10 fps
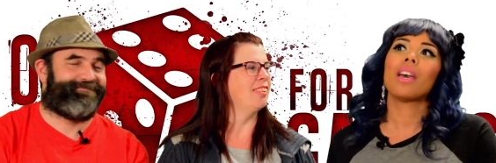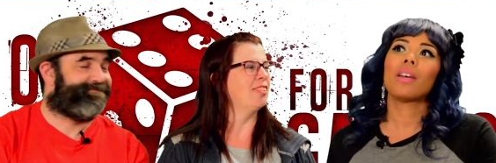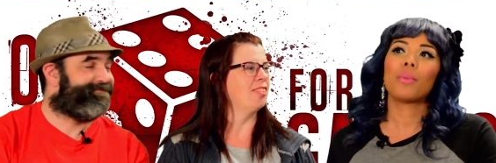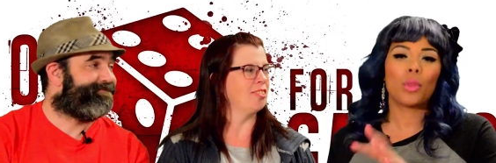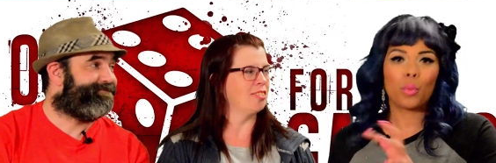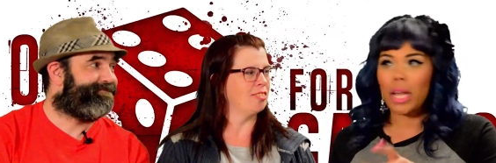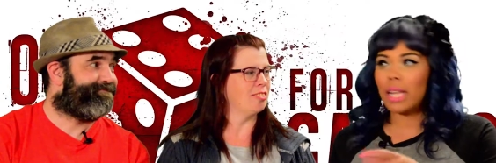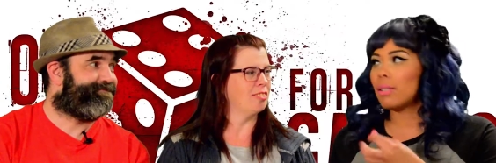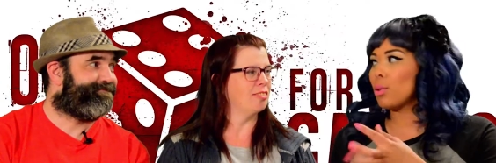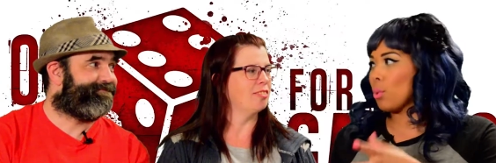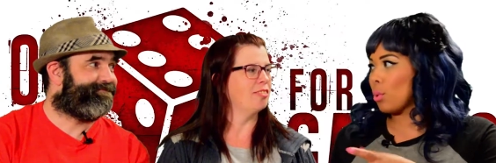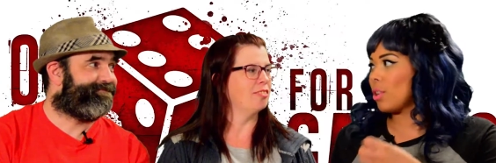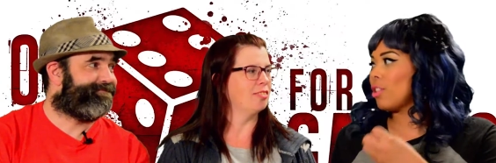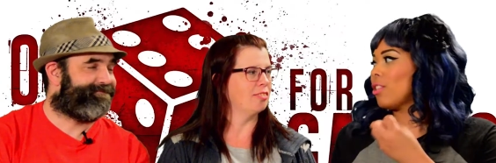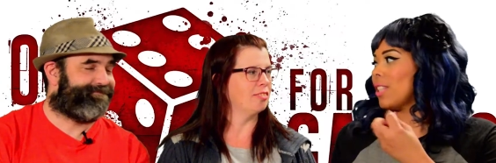Speaker 1: with the reds and the
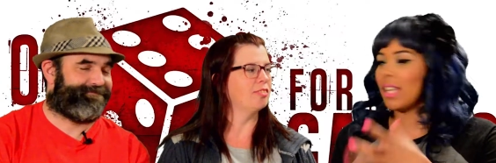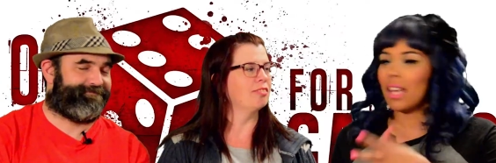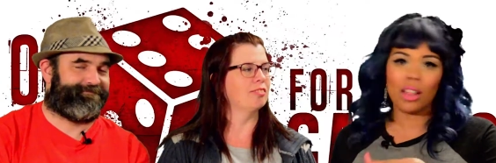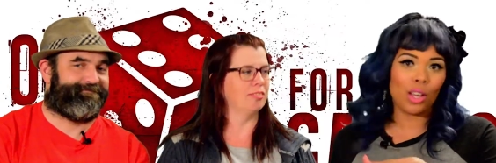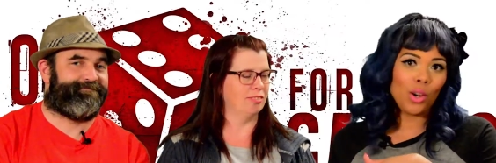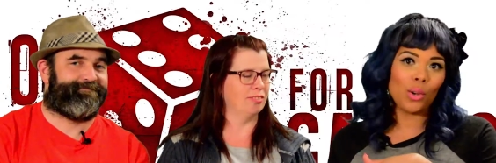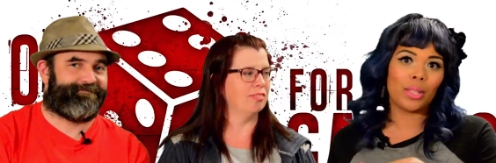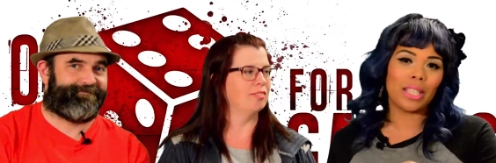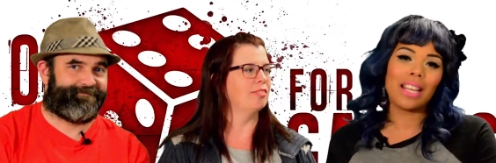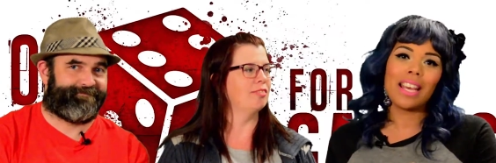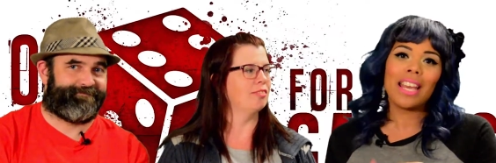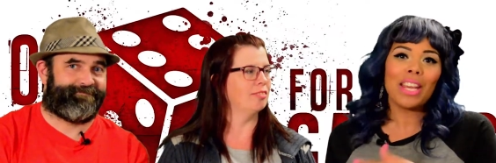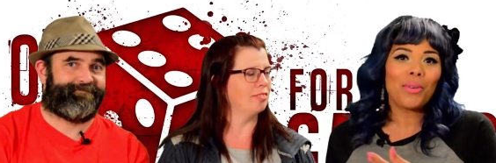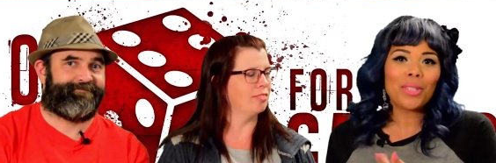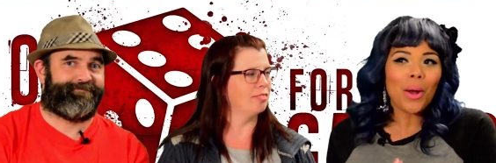orange and the yellows. And, you
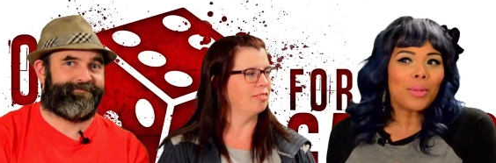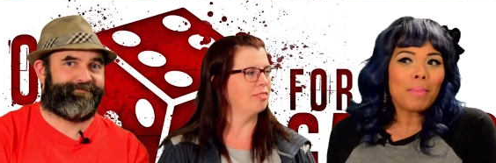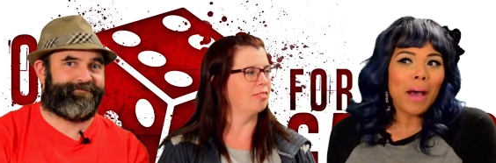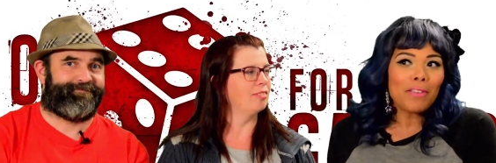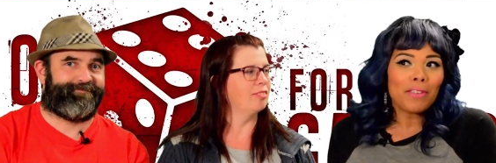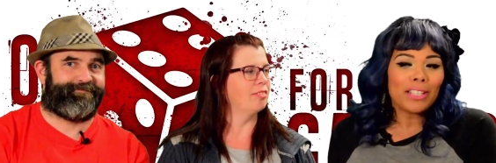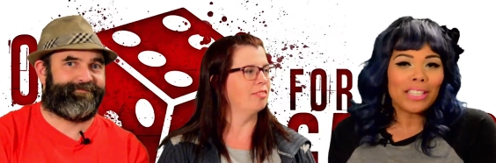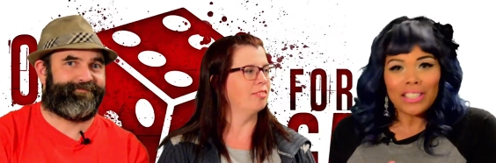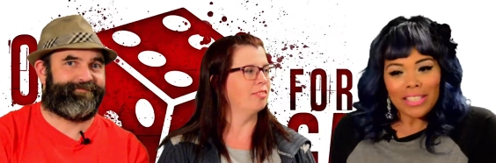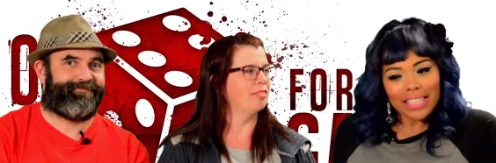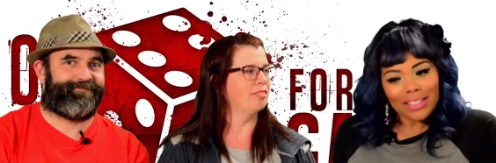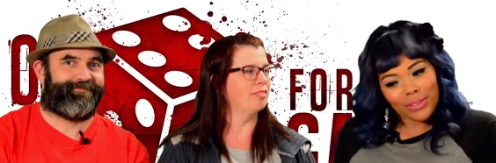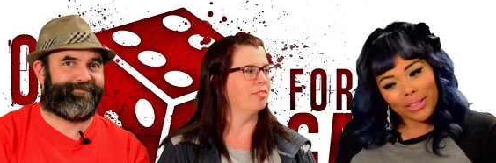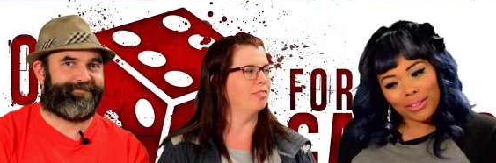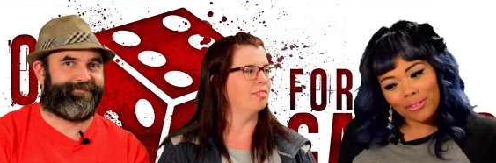know, it's called My Village. It is your
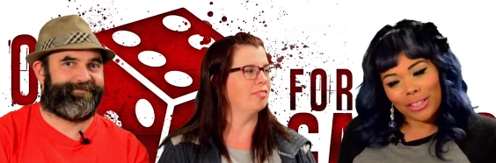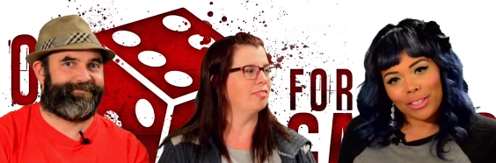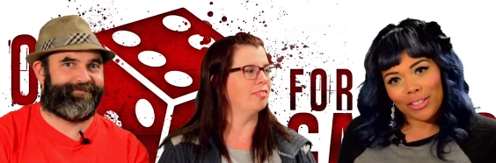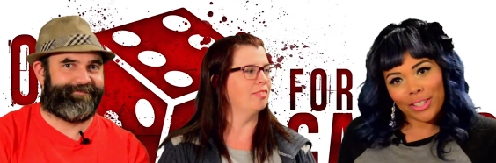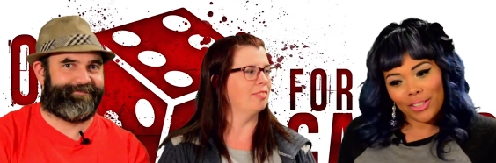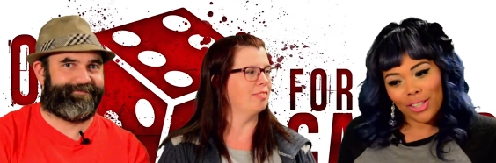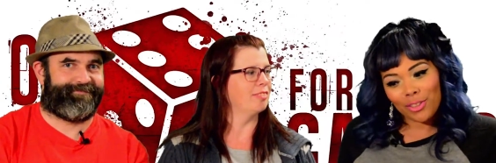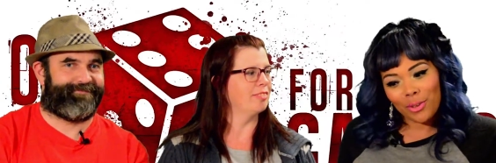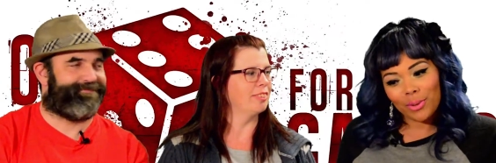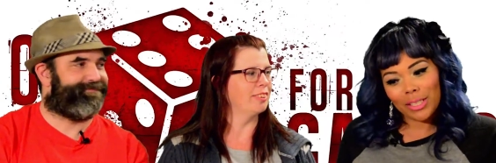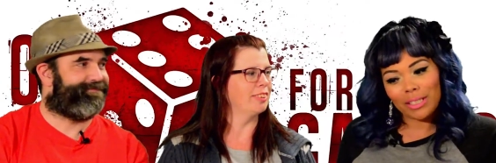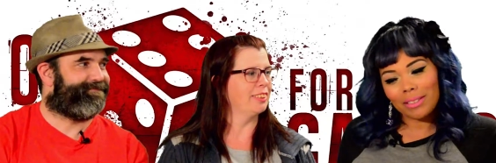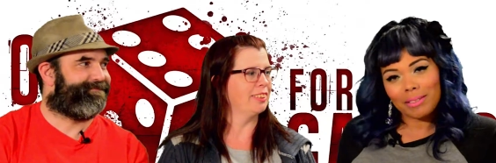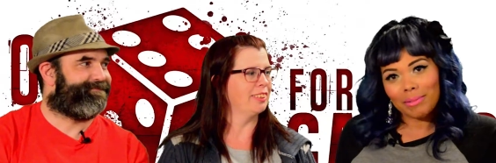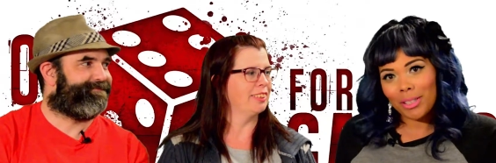little village because you get your own little,
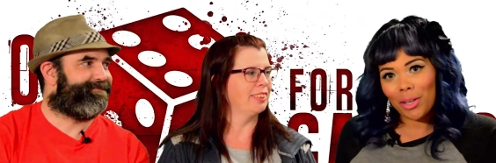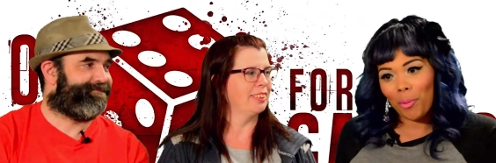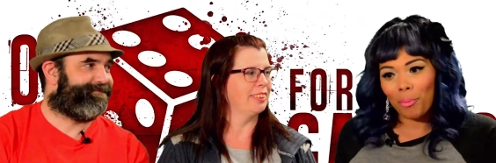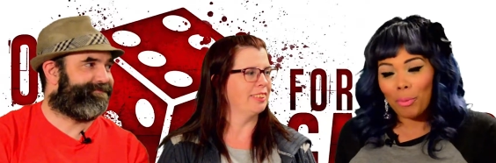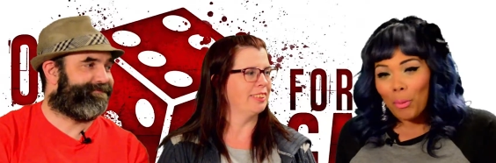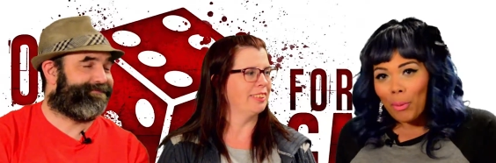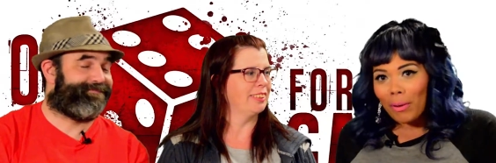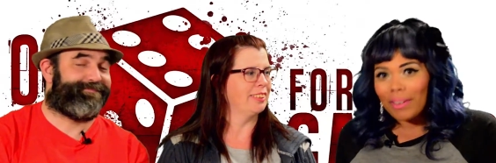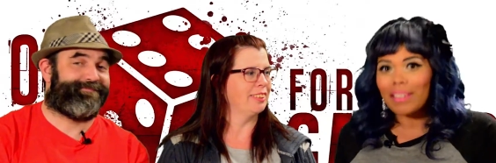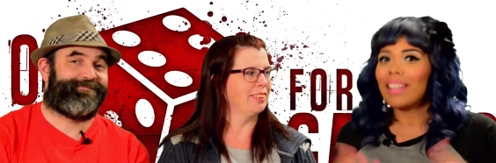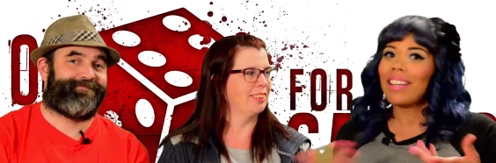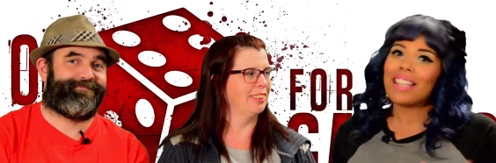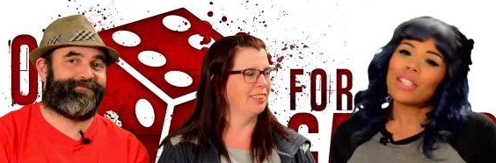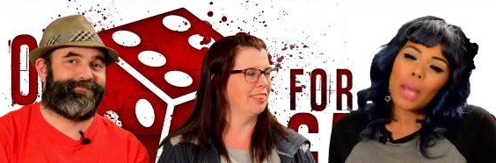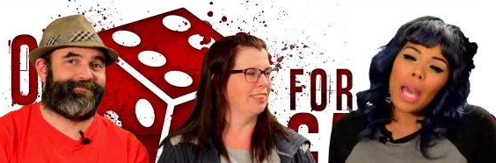you know, board. And
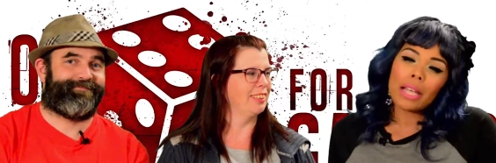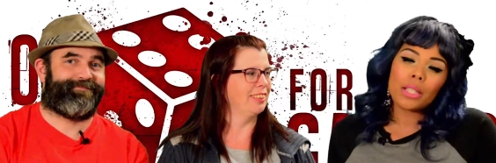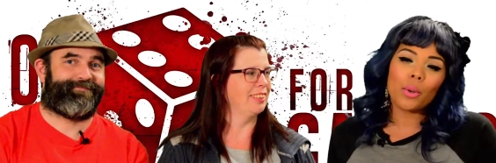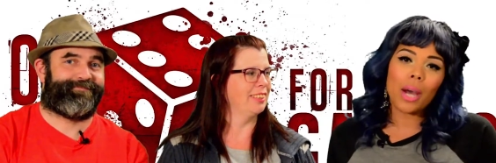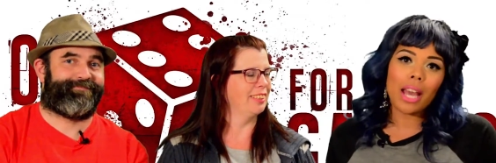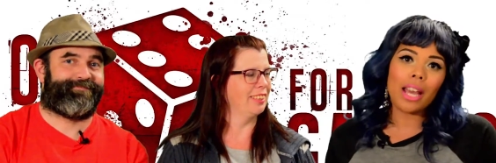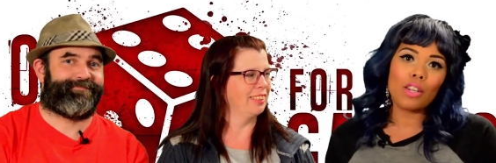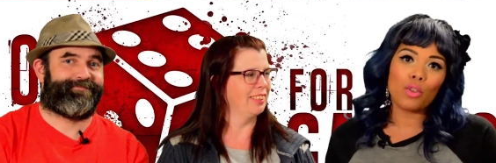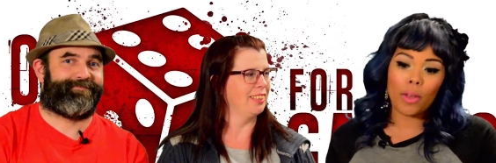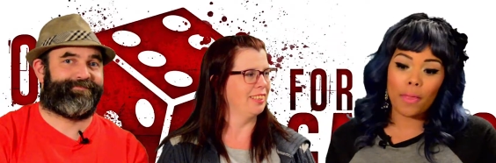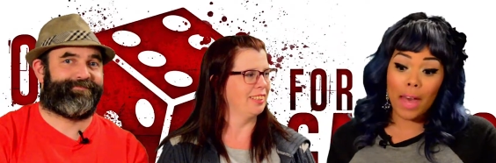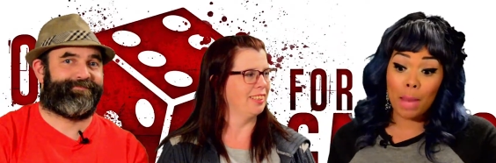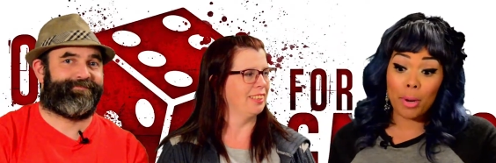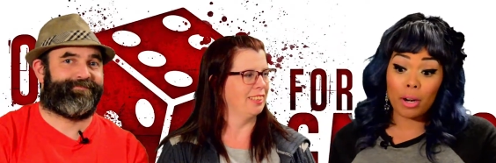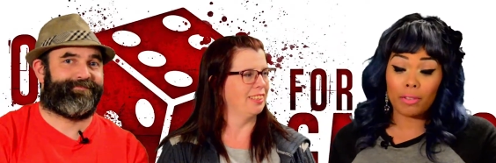so, yeah, so I, I enjoyed that
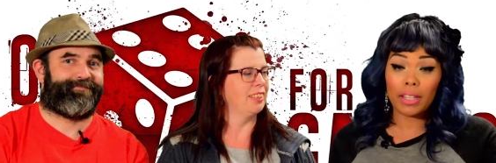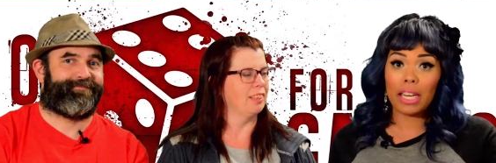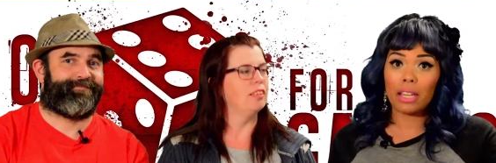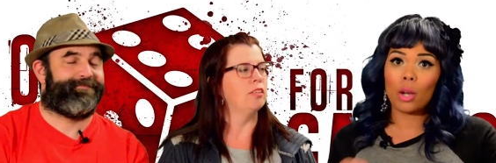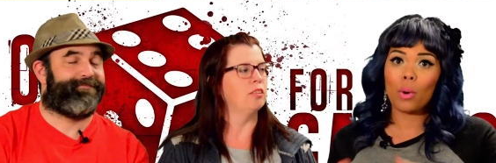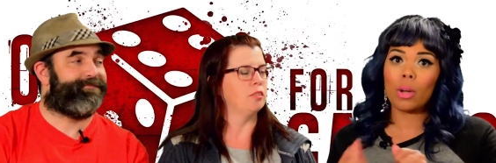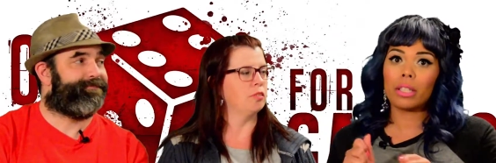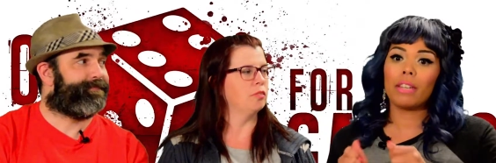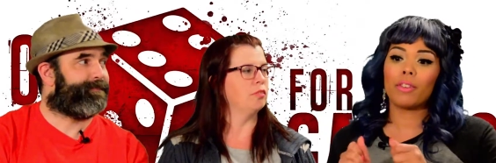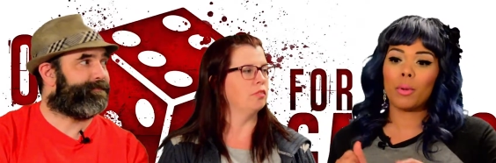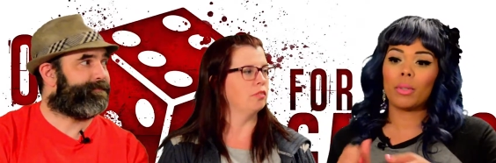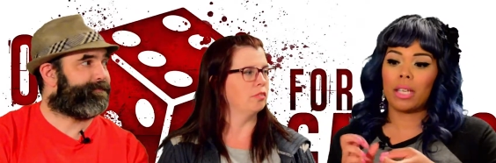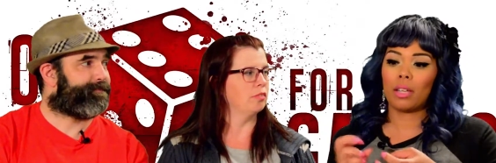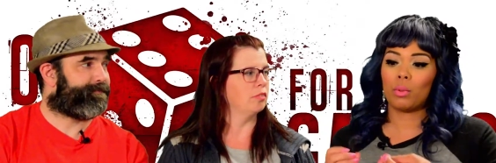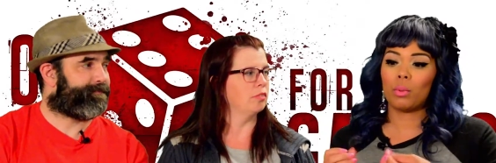part of it. And the quality of kimonos, the
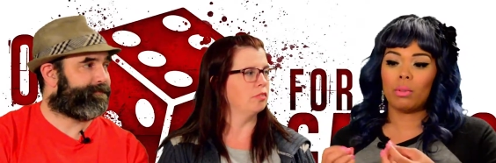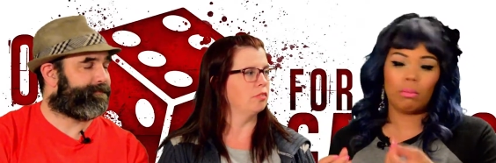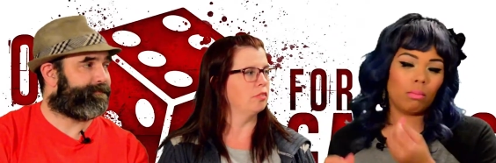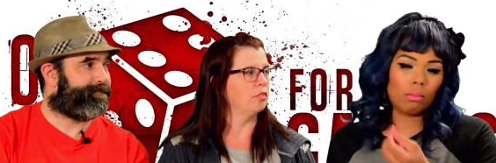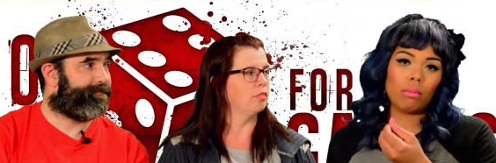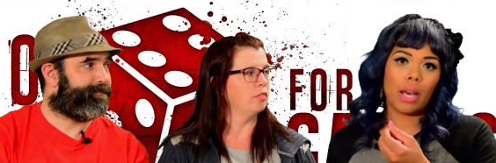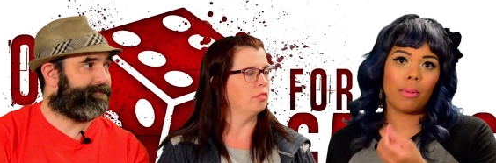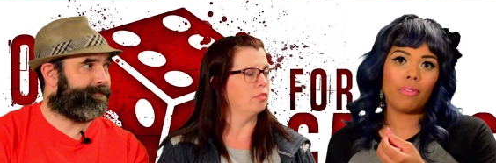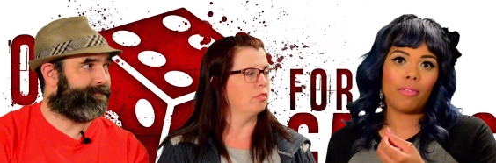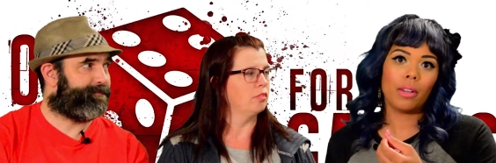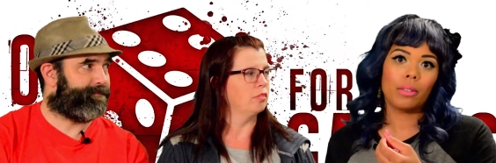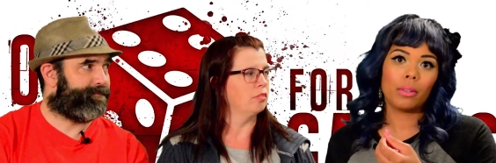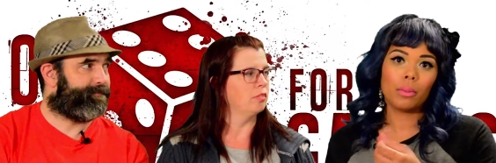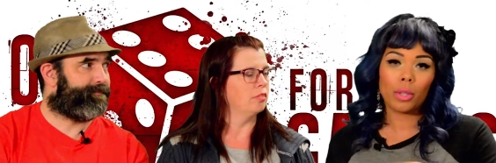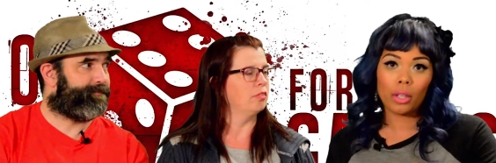actual, how they felt
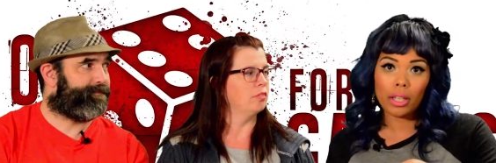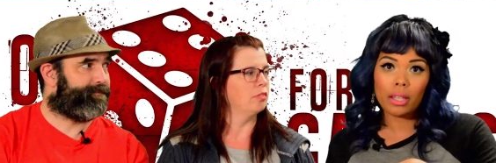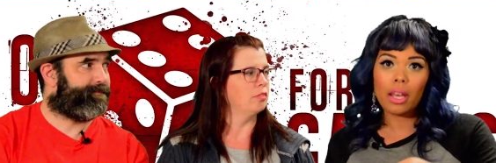were good